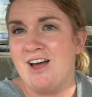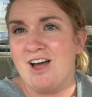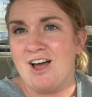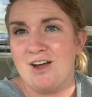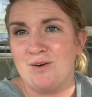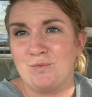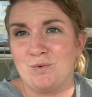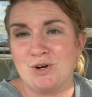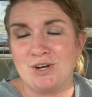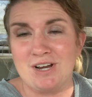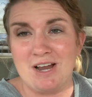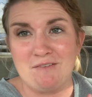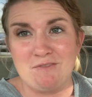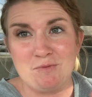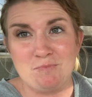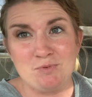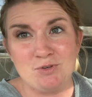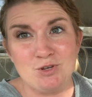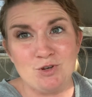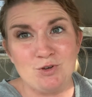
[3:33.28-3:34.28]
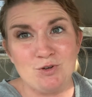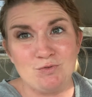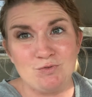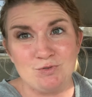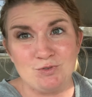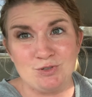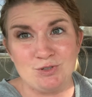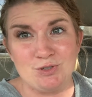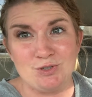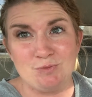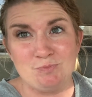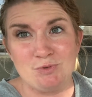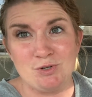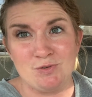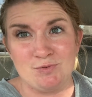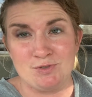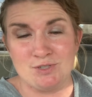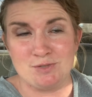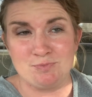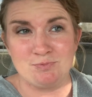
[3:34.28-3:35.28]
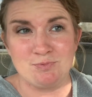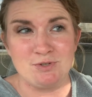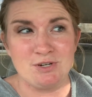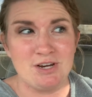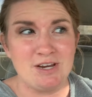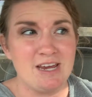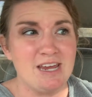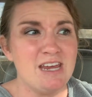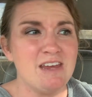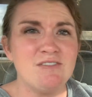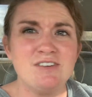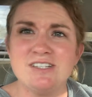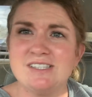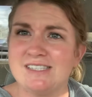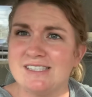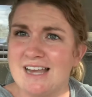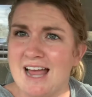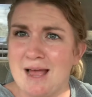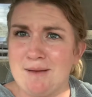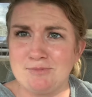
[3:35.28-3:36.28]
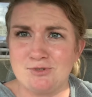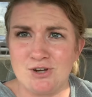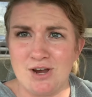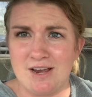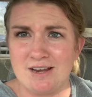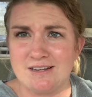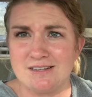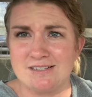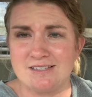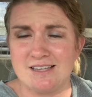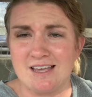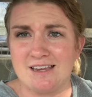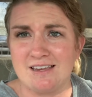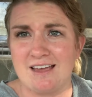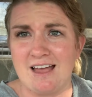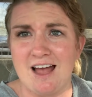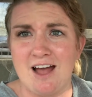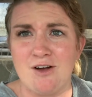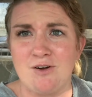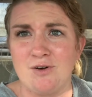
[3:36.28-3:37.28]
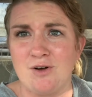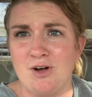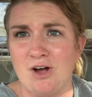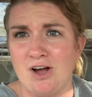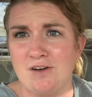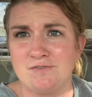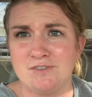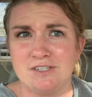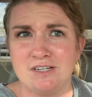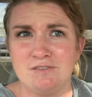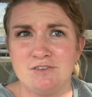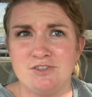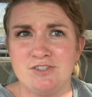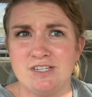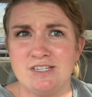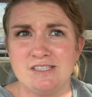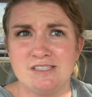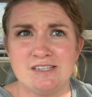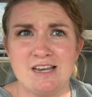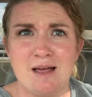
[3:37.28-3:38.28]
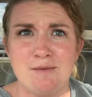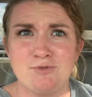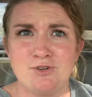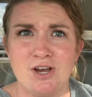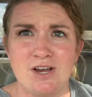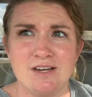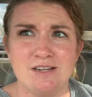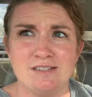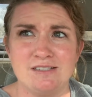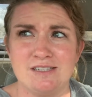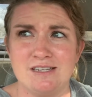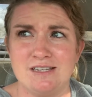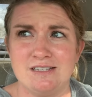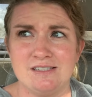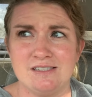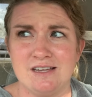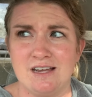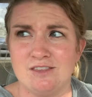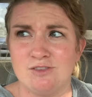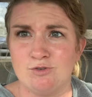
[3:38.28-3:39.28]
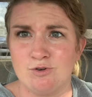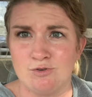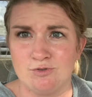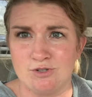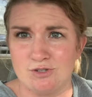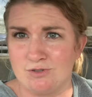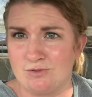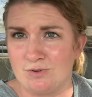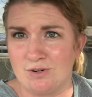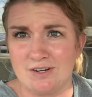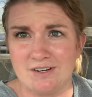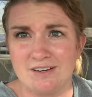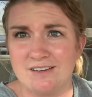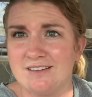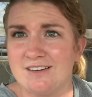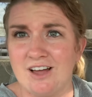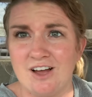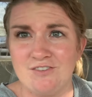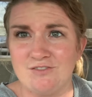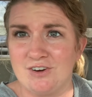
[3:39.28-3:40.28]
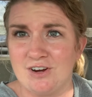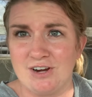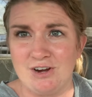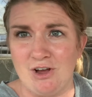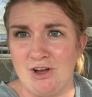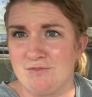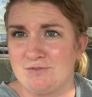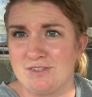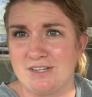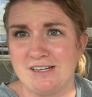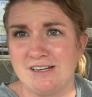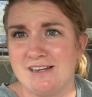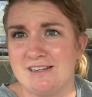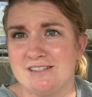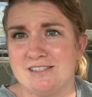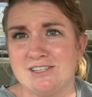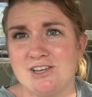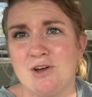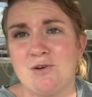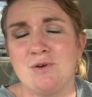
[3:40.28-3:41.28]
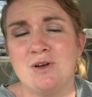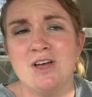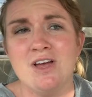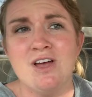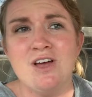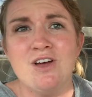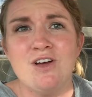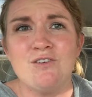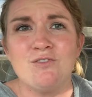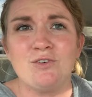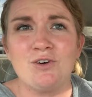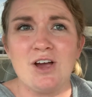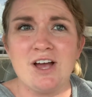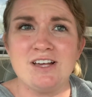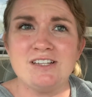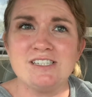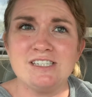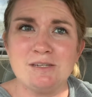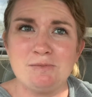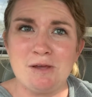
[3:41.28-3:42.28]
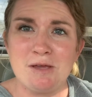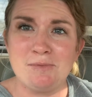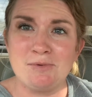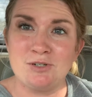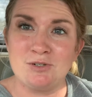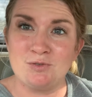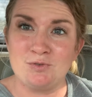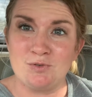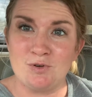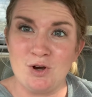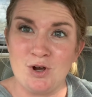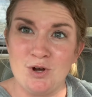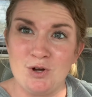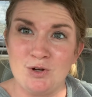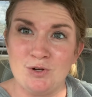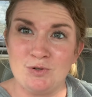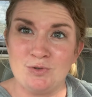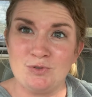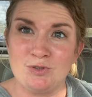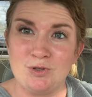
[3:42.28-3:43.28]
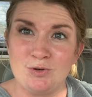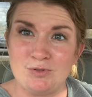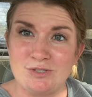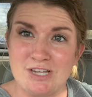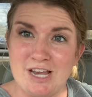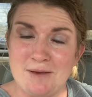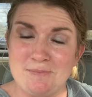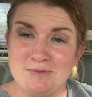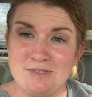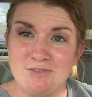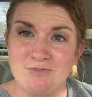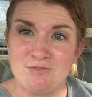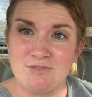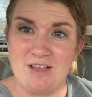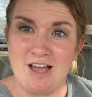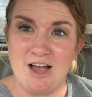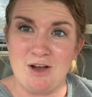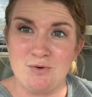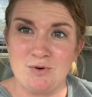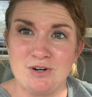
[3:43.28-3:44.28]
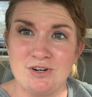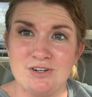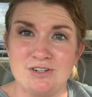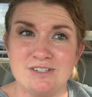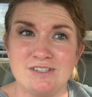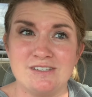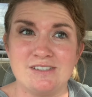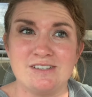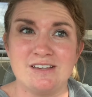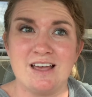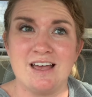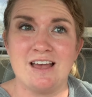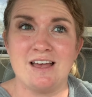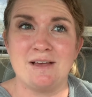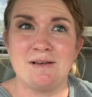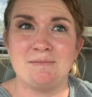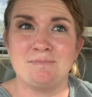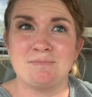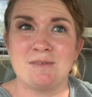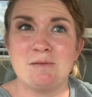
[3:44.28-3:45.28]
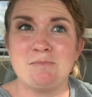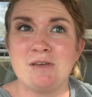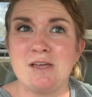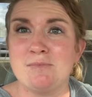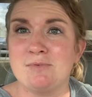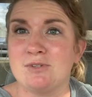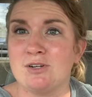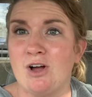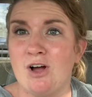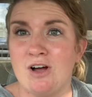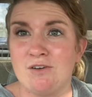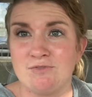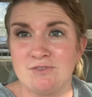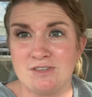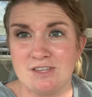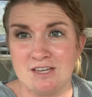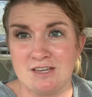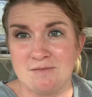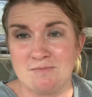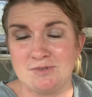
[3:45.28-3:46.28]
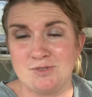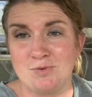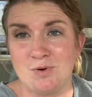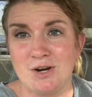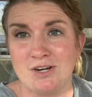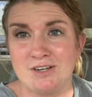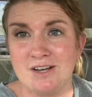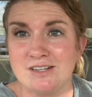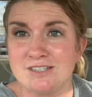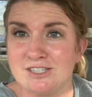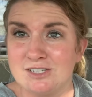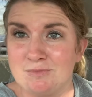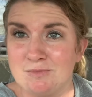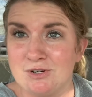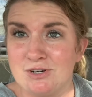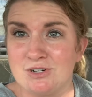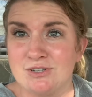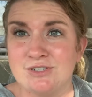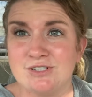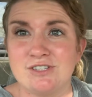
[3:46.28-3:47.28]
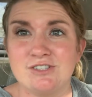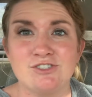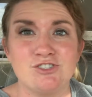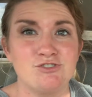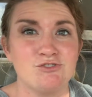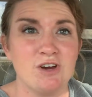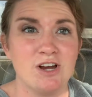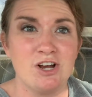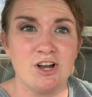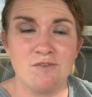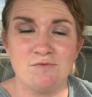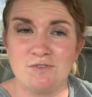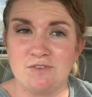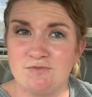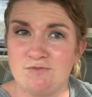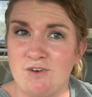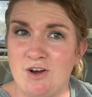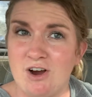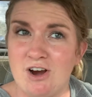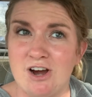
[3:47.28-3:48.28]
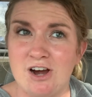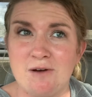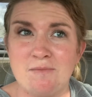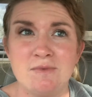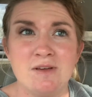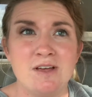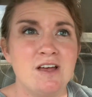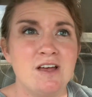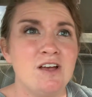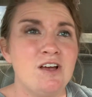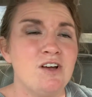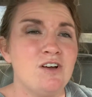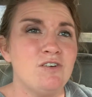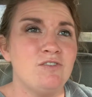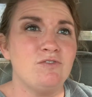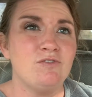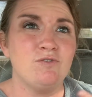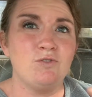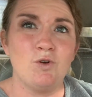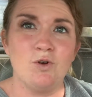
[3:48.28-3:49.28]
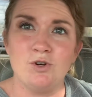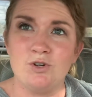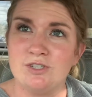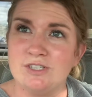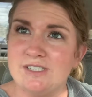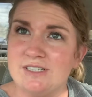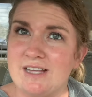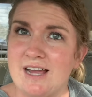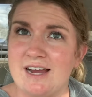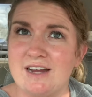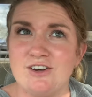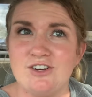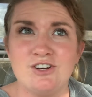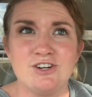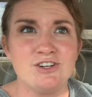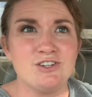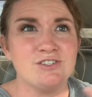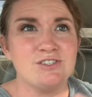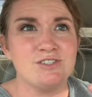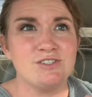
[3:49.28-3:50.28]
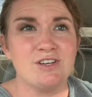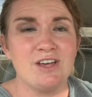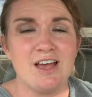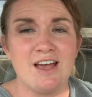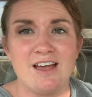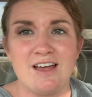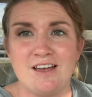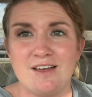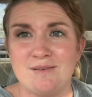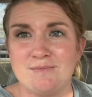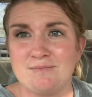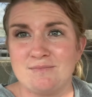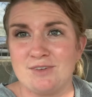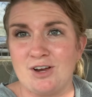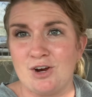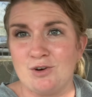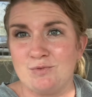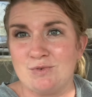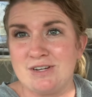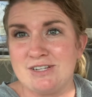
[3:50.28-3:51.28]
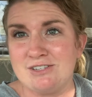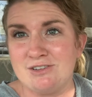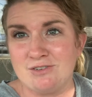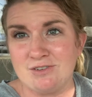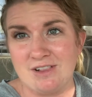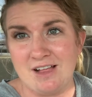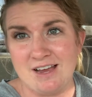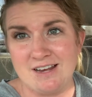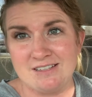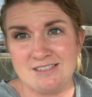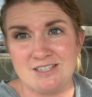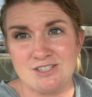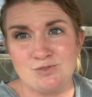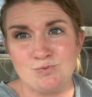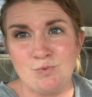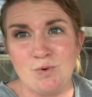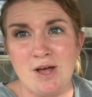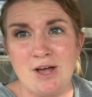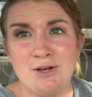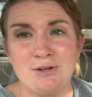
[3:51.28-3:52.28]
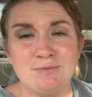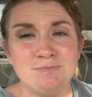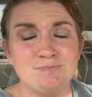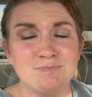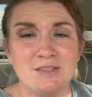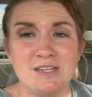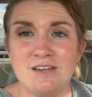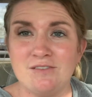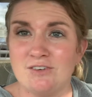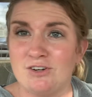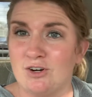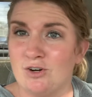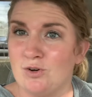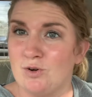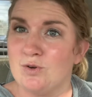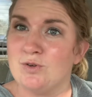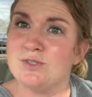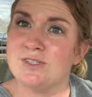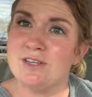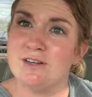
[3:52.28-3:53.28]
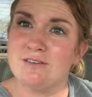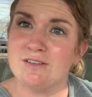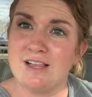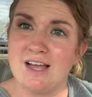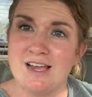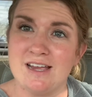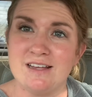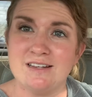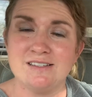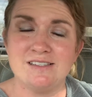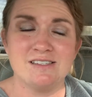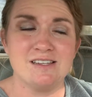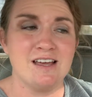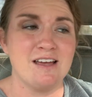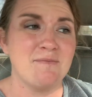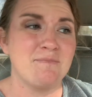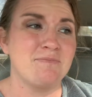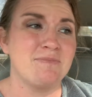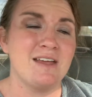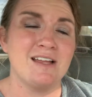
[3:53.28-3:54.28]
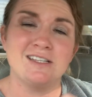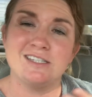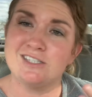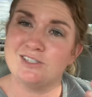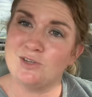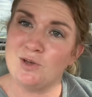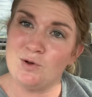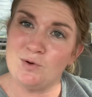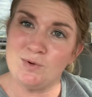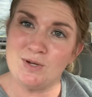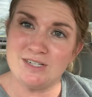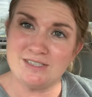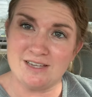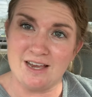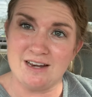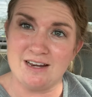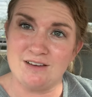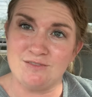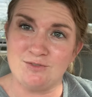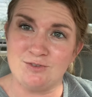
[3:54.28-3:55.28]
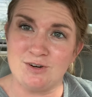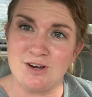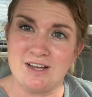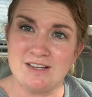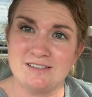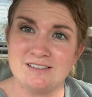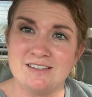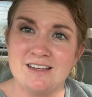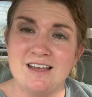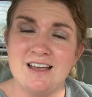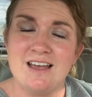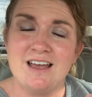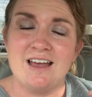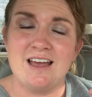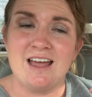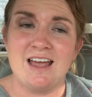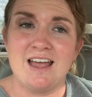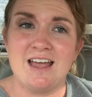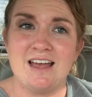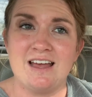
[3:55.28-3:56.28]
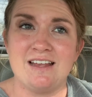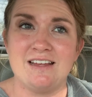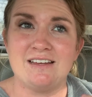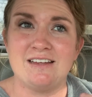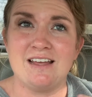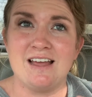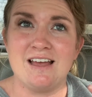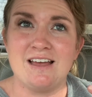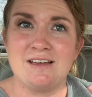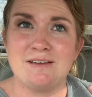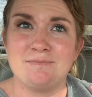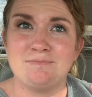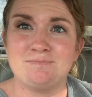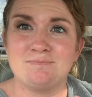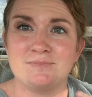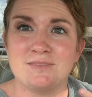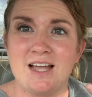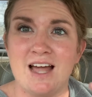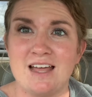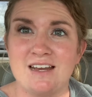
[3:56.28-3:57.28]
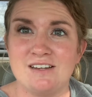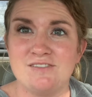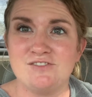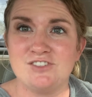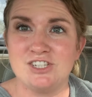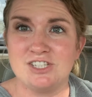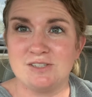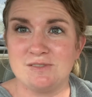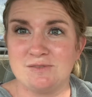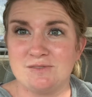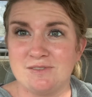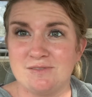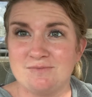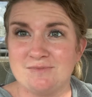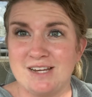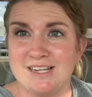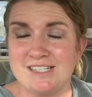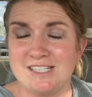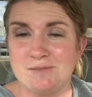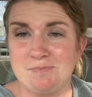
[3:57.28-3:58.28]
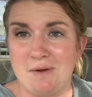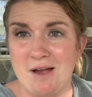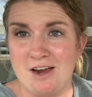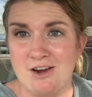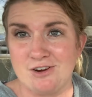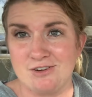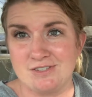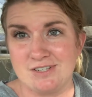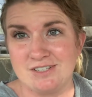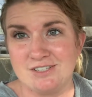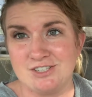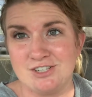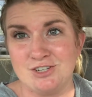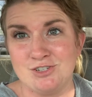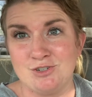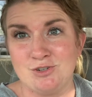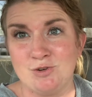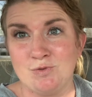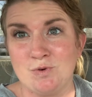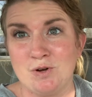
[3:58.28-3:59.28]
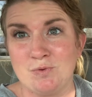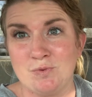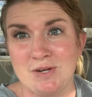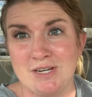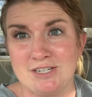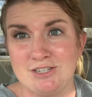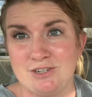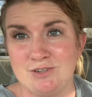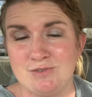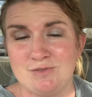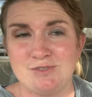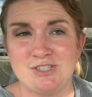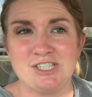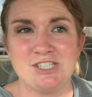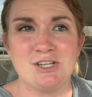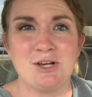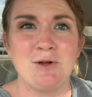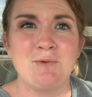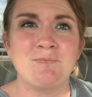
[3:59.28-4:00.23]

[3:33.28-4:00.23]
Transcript: We're going to have a beautiful, beautiful spring. Even snapdragons. Like, how often have you seen snapdragons inside the grocery store? Not very often. And so for us to be able to grow those types of flowers, and be able to offer them to our customers straight off the farm, floral designers, our retail clients as well, even our wholesale clients, that's so exciting for us, and kind of just inspires us to do what we do. So